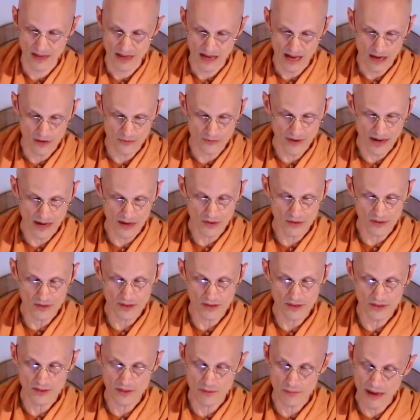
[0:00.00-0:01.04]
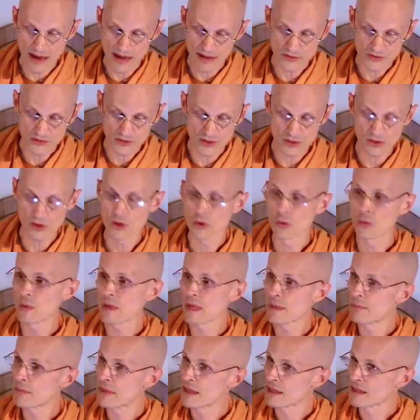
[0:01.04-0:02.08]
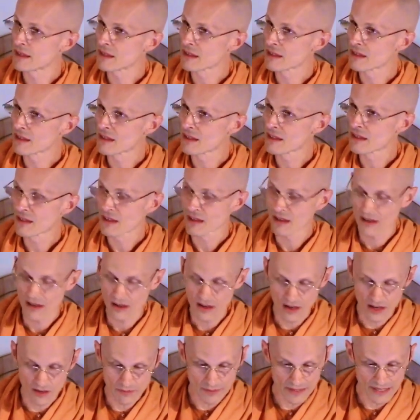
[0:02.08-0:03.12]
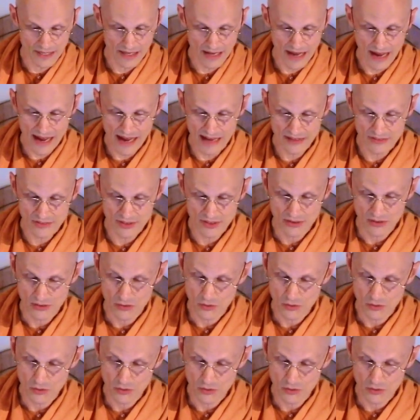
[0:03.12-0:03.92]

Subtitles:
I found the master weeping. On being asked,